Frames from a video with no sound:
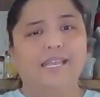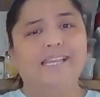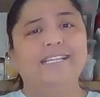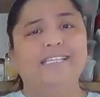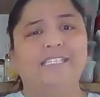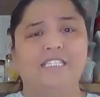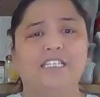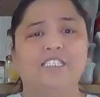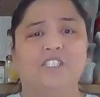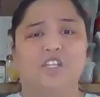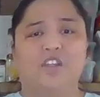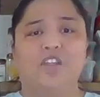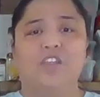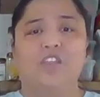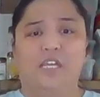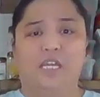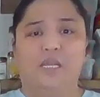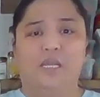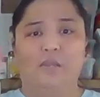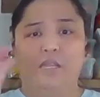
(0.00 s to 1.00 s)
is such a
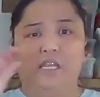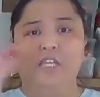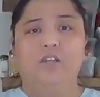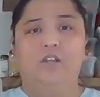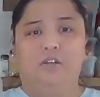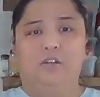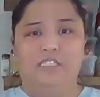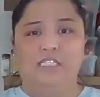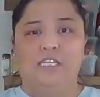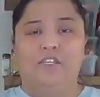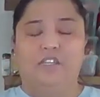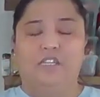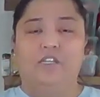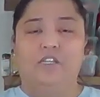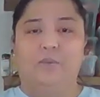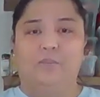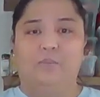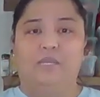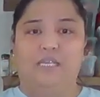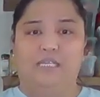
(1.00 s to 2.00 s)
thin, it's a
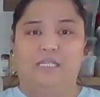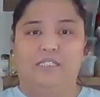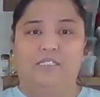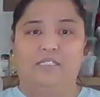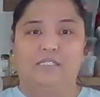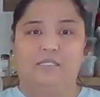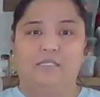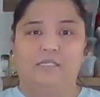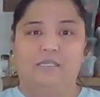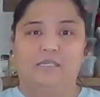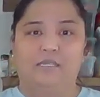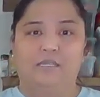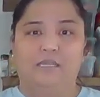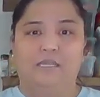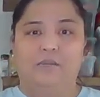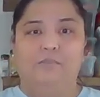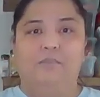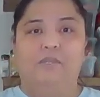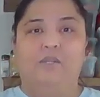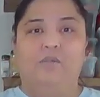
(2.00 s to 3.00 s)
thinner piece
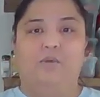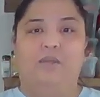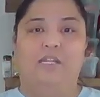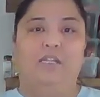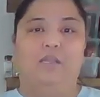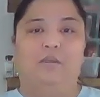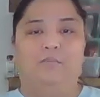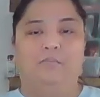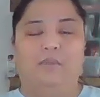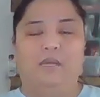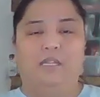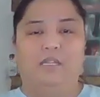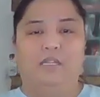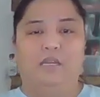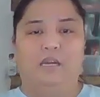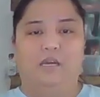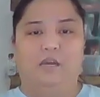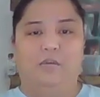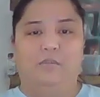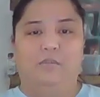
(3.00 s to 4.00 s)
between
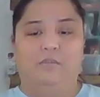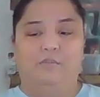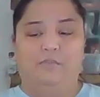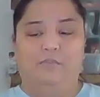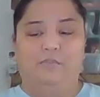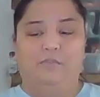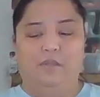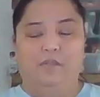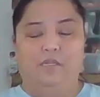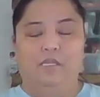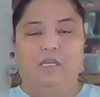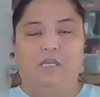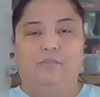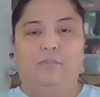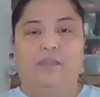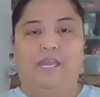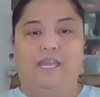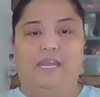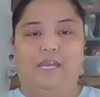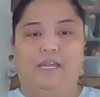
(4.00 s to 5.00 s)
the
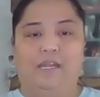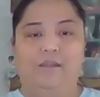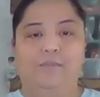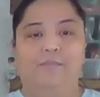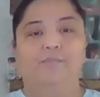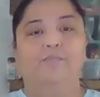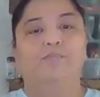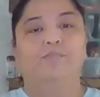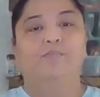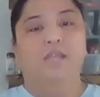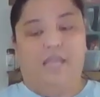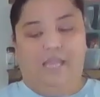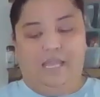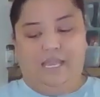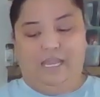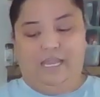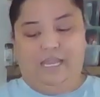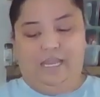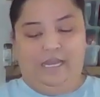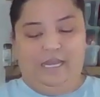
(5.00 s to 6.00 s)
pan
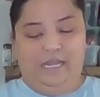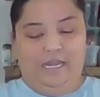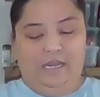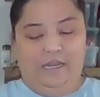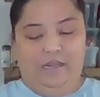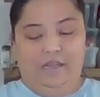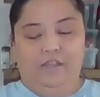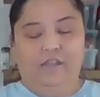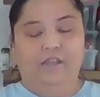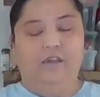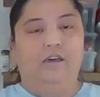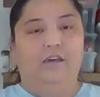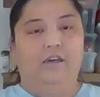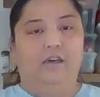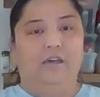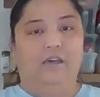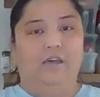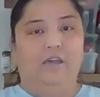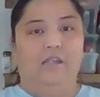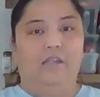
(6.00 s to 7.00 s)
and
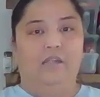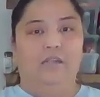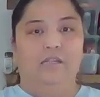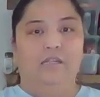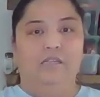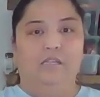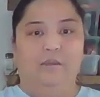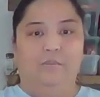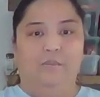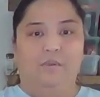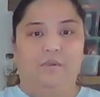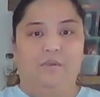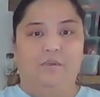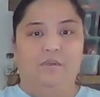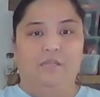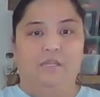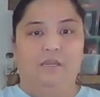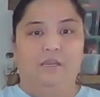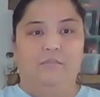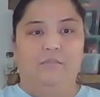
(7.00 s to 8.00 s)
the
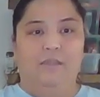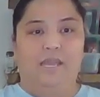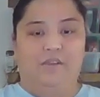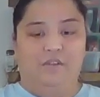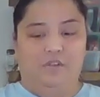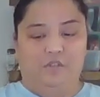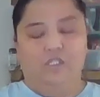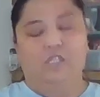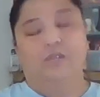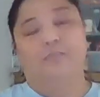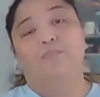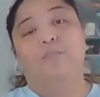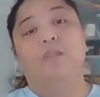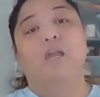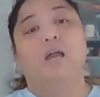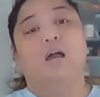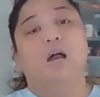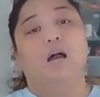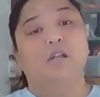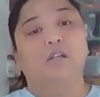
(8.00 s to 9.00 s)
macarons.
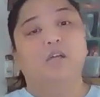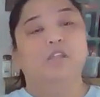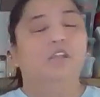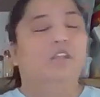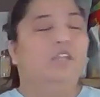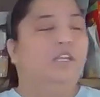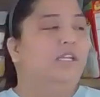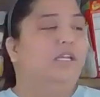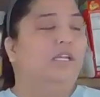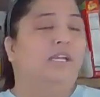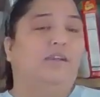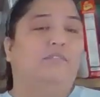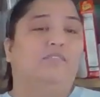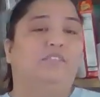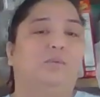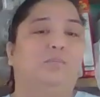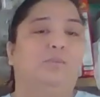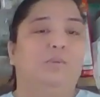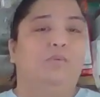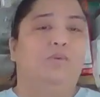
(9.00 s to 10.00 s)
Another thing that I've
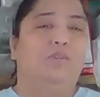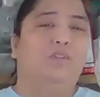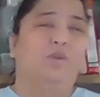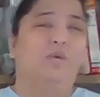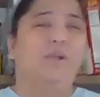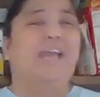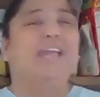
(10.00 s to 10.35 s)
seen people do,